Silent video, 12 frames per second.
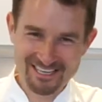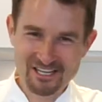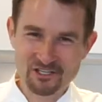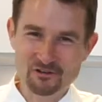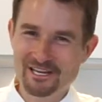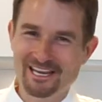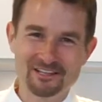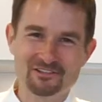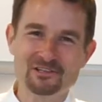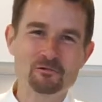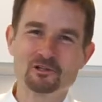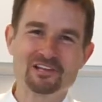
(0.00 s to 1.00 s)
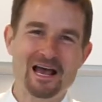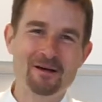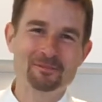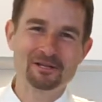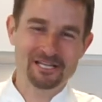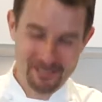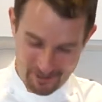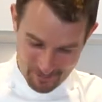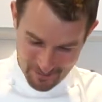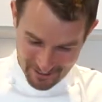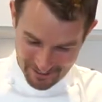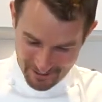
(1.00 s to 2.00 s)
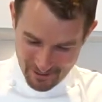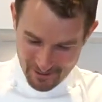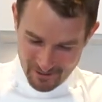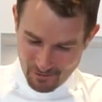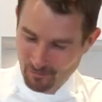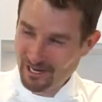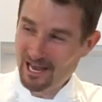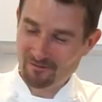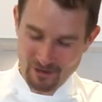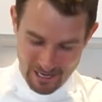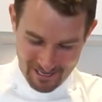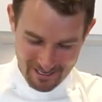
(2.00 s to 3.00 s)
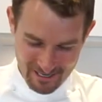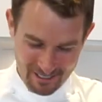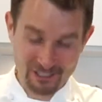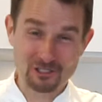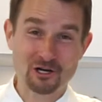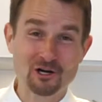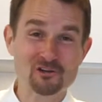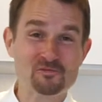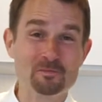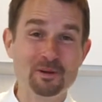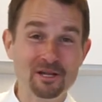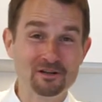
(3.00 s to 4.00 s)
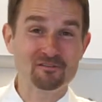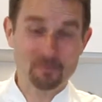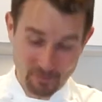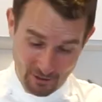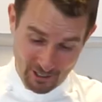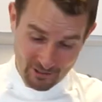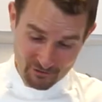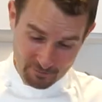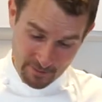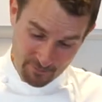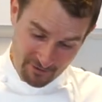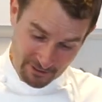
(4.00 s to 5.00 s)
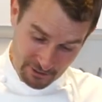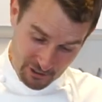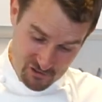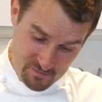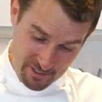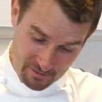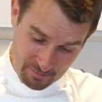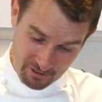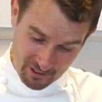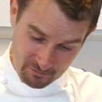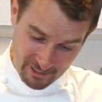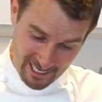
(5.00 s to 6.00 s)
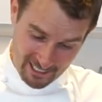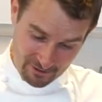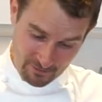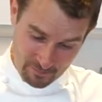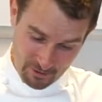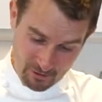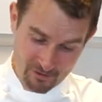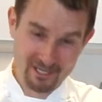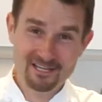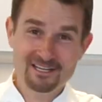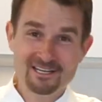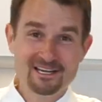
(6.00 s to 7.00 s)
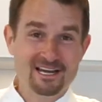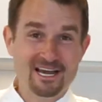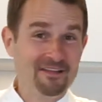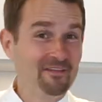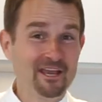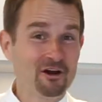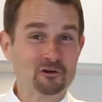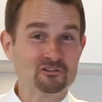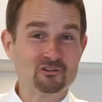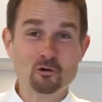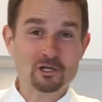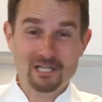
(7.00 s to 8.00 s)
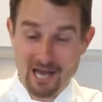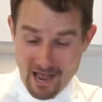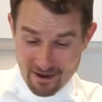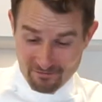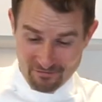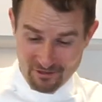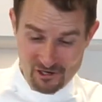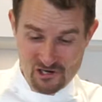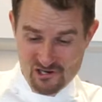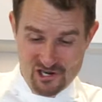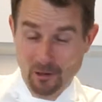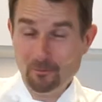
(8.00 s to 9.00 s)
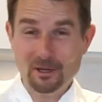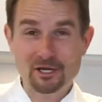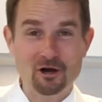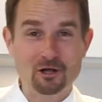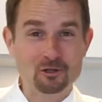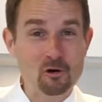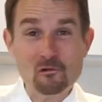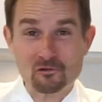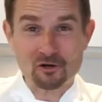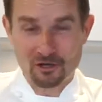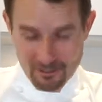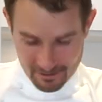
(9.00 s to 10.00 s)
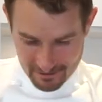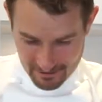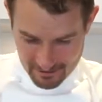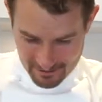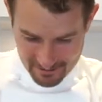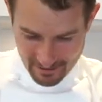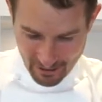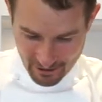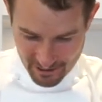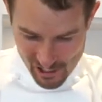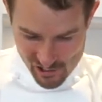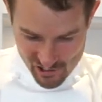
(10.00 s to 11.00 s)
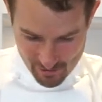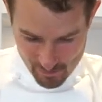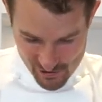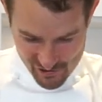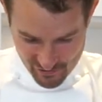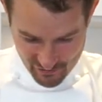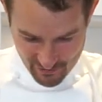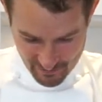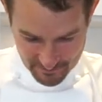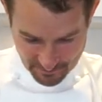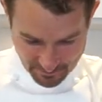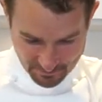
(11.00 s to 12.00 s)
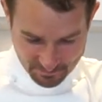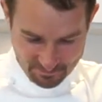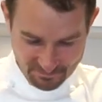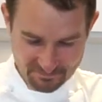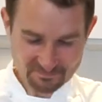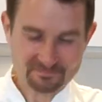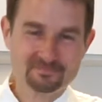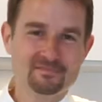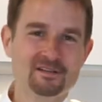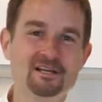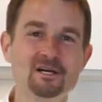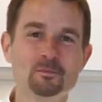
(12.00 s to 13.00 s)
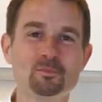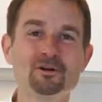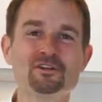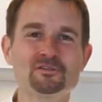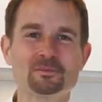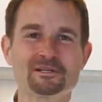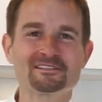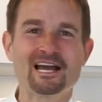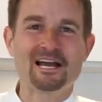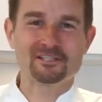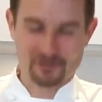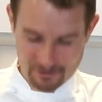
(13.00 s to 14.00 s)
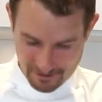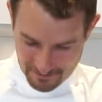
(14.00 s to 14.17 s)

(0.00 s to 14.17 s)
You can't see what's happening here, but we have a large bin of prawns. Remember the large bin of prawns we had on the boat? And they are so alive, they're jumping all over our kitchen, which is pretty spectacular.